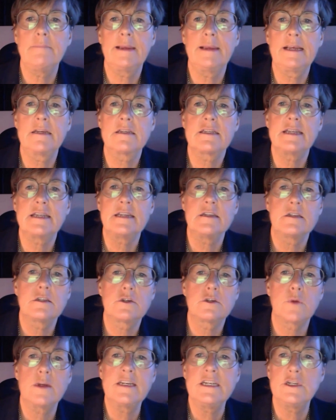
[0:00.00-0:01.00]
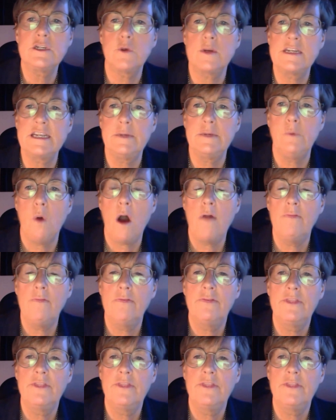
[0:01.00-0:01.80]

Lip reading: because since 2021,